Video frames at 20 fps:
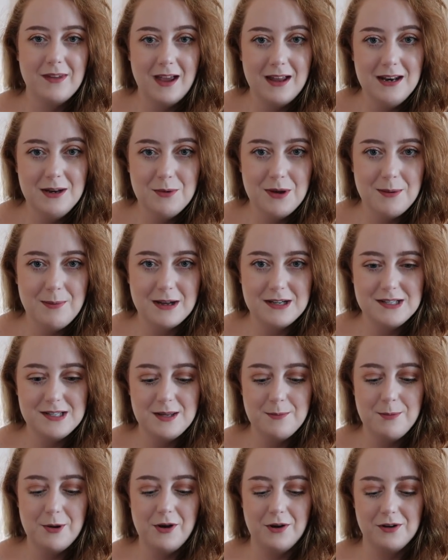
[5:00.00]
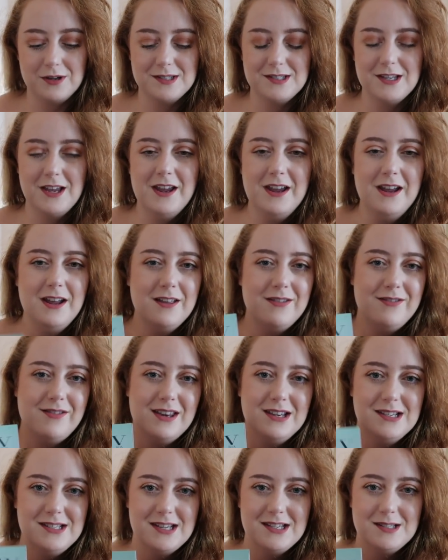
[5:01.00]
Anyway, back to the box.
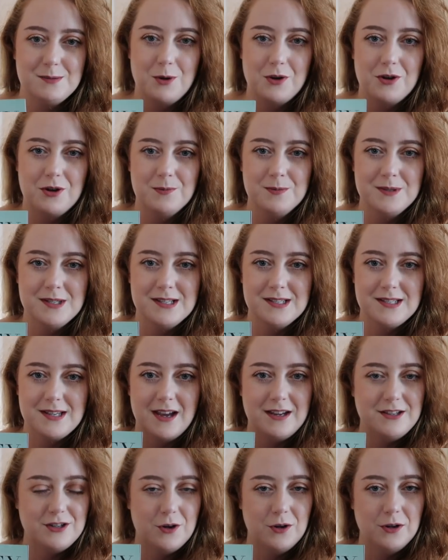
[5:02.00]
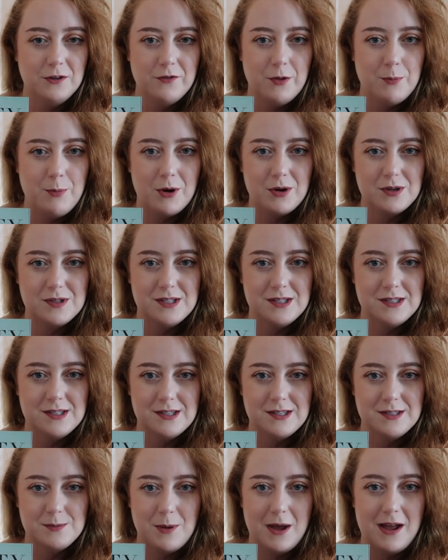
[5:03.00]
This what comes inside all of the boxes
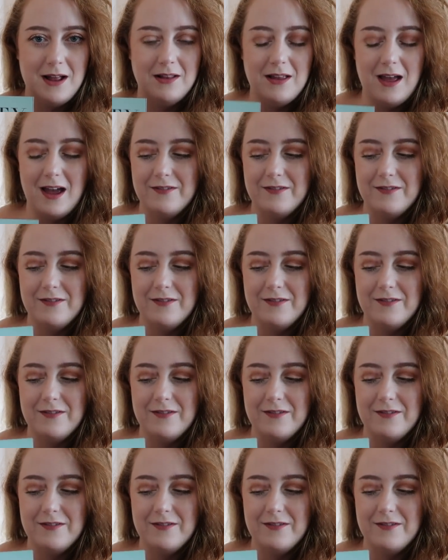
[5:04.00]
as well,